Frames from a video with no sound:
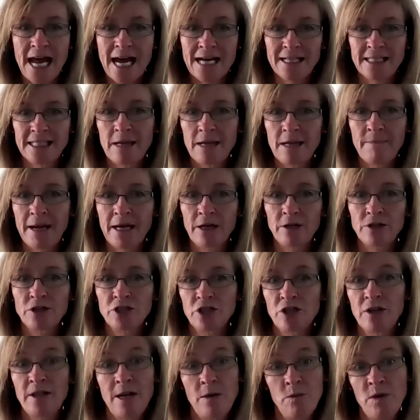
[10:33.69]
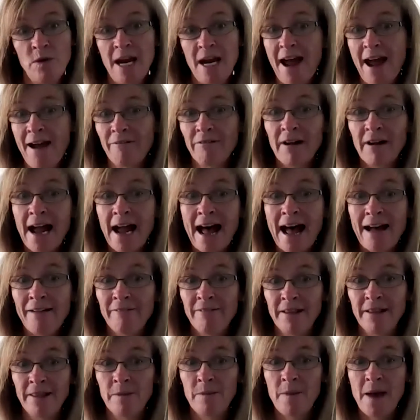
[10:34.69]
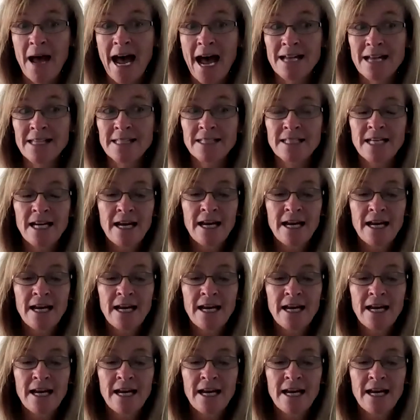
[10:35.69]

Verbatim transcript: asset manager than we ever have in the past.